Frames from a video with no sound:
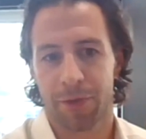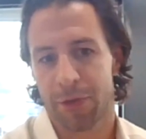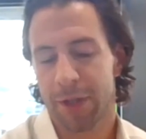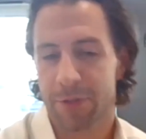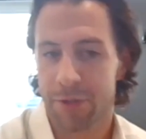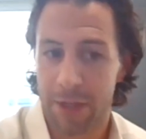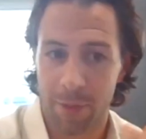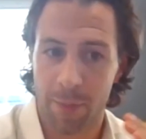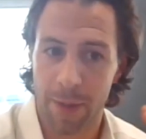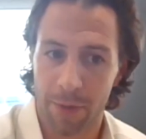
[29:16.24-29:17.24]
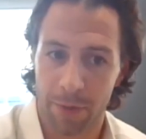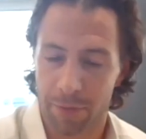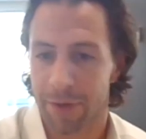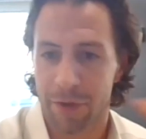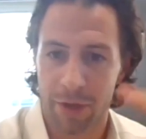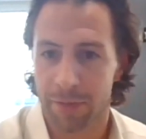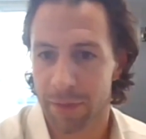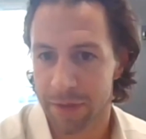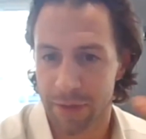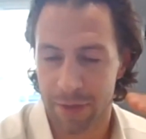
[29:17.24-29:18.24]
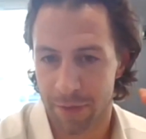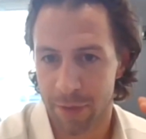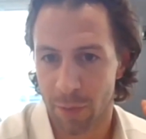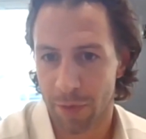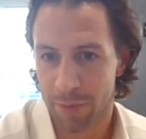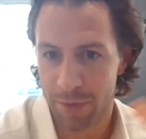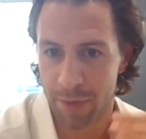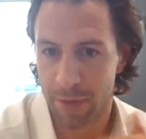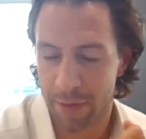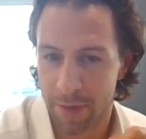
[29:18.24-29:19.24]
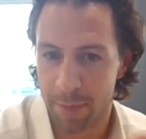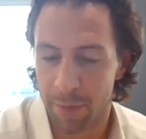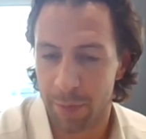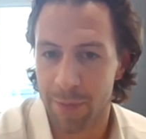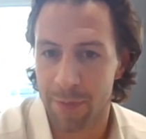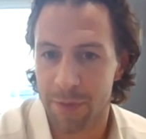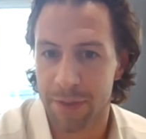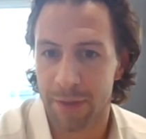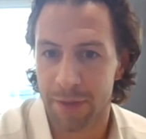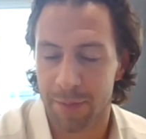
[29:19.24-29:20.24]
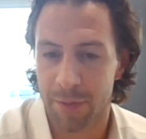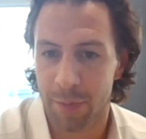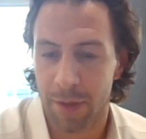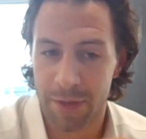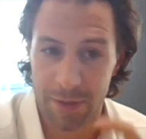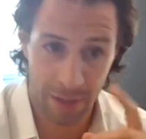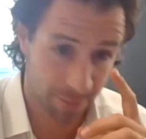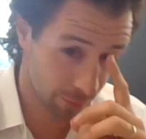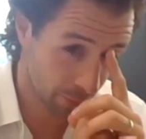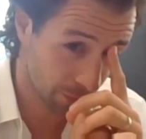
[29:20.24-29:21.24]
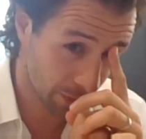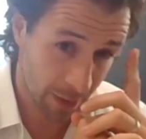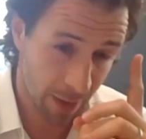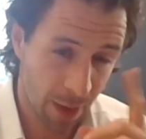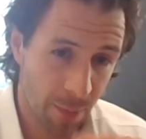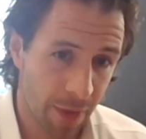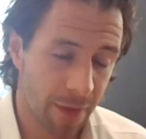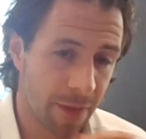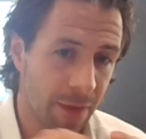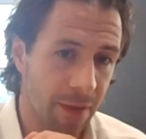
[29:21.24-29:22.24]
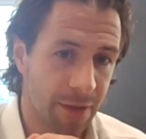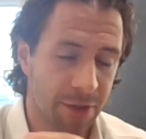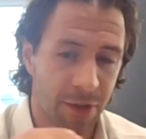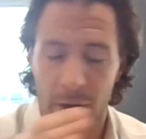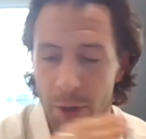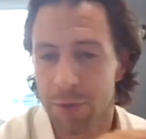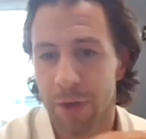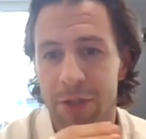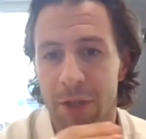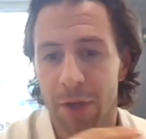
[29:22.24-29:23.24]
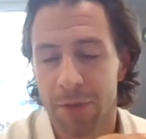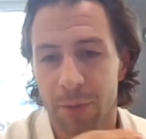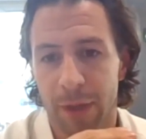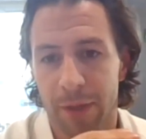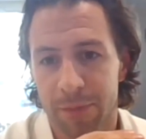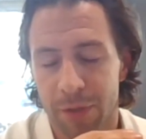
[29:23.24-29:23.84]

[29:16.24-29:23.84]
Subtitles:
GWP or your revenue is obviously one of them. So the number of premiums you sell times the price you sell them for, but then it's actually the loss ratios as well.